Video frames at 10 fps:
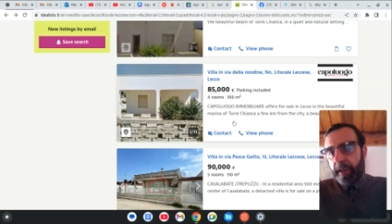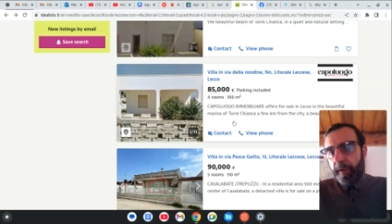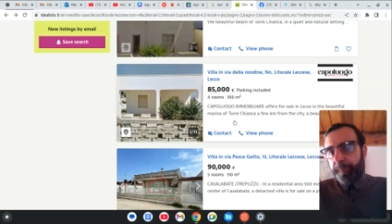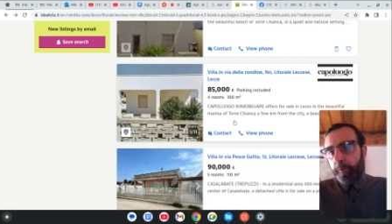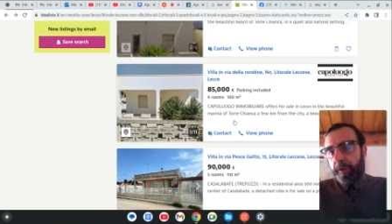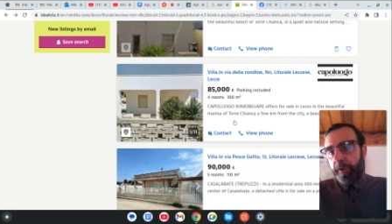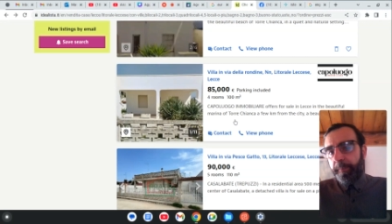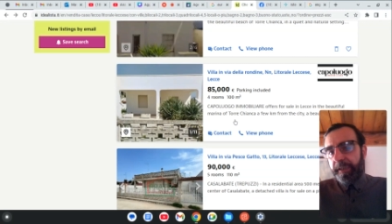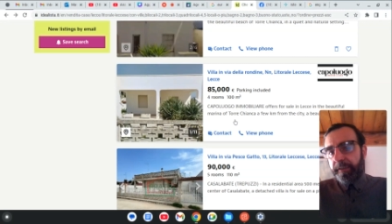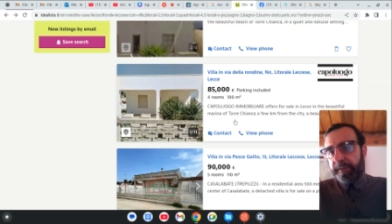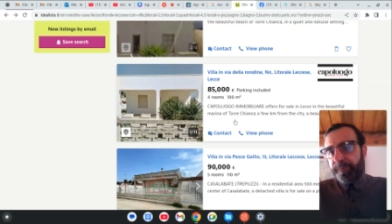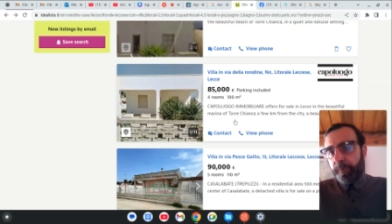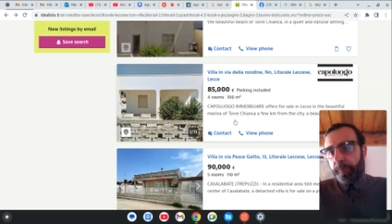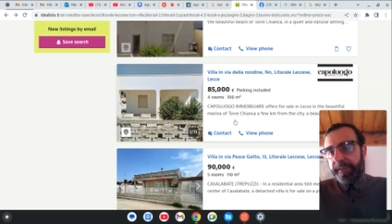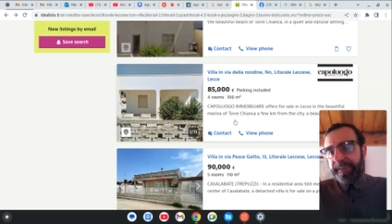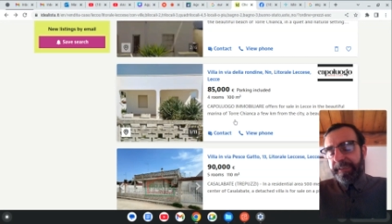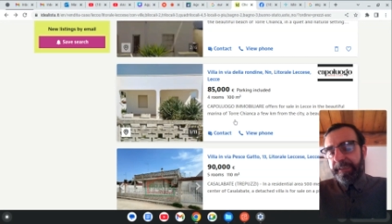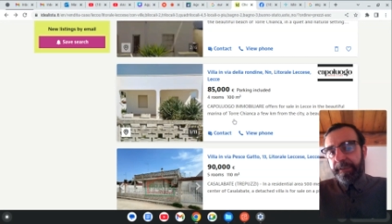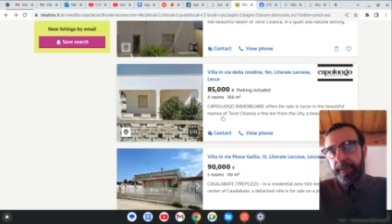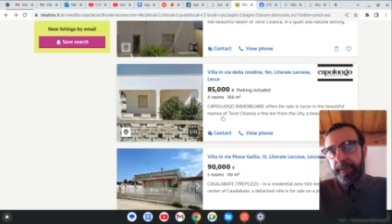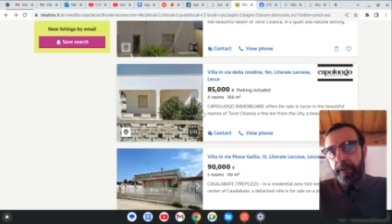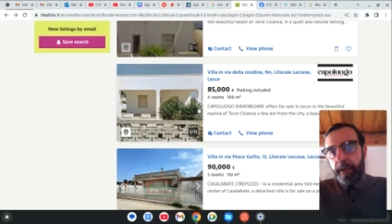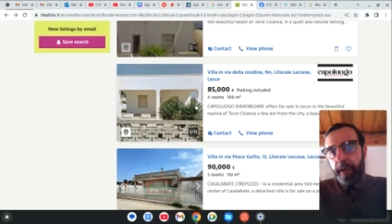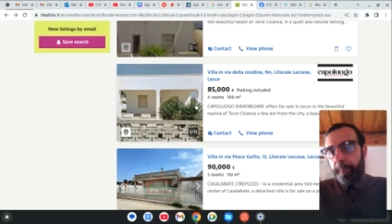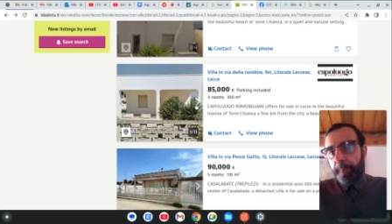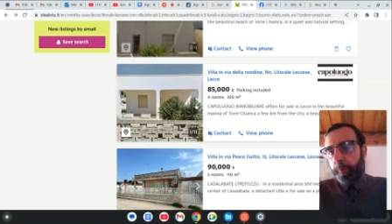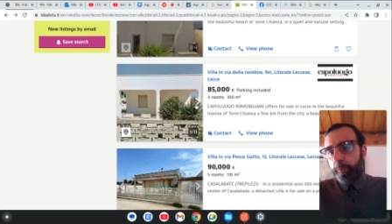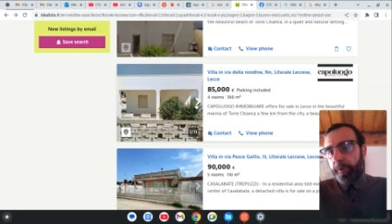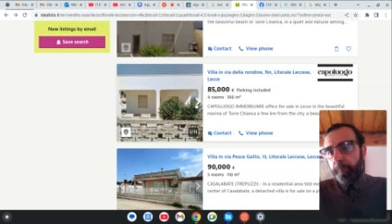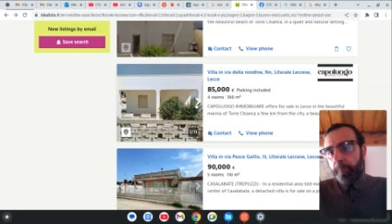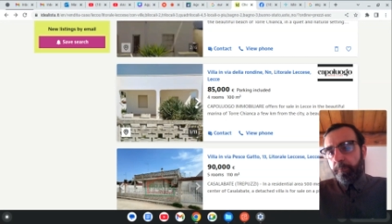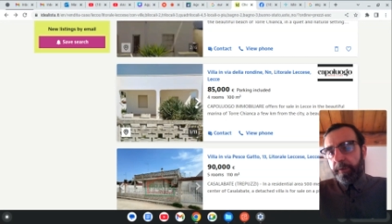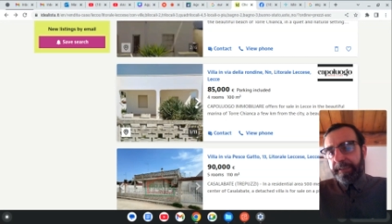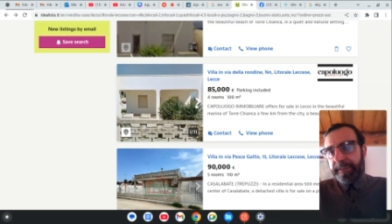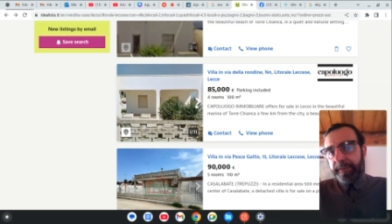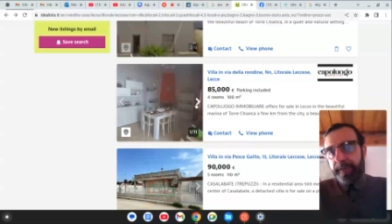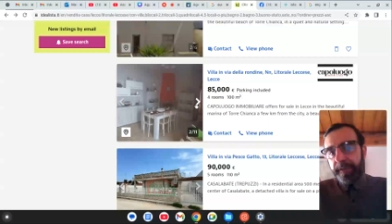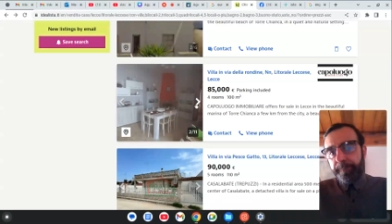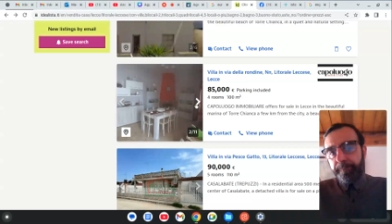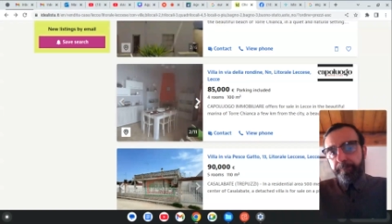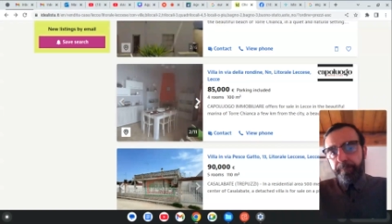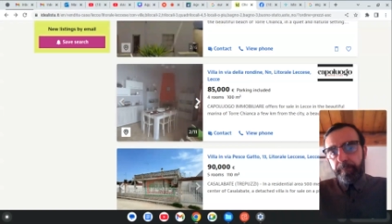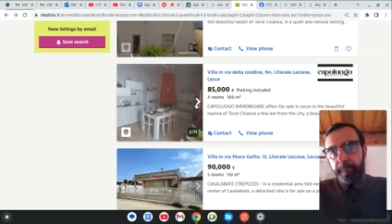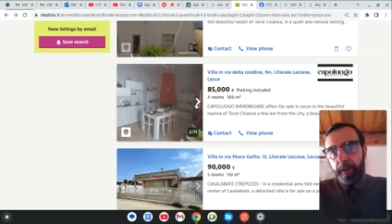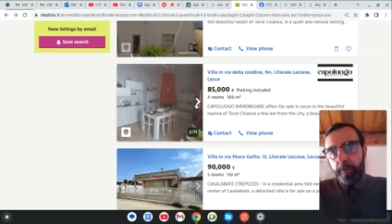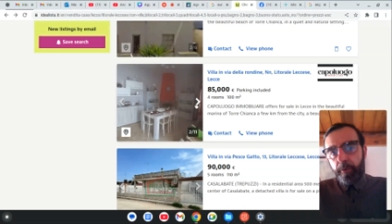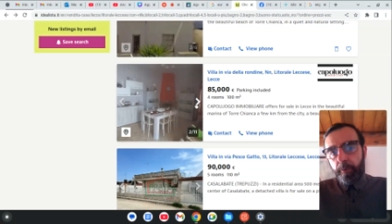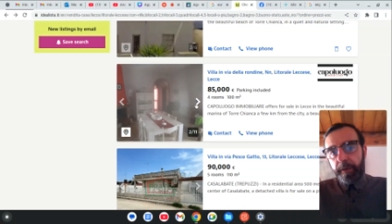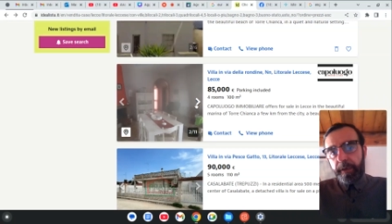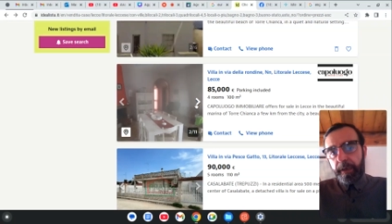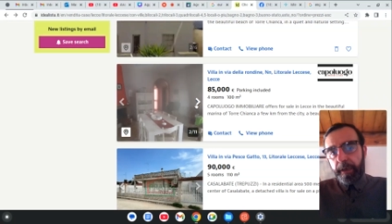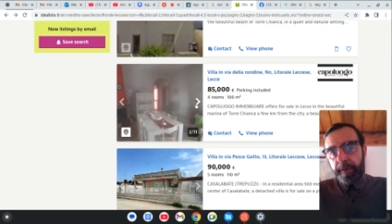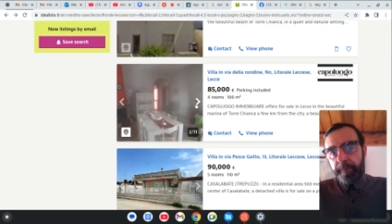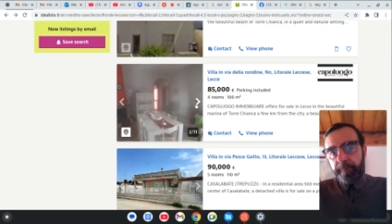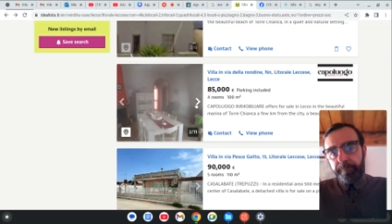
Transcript: a few kilometers from the city, a beautiful recently. Okay.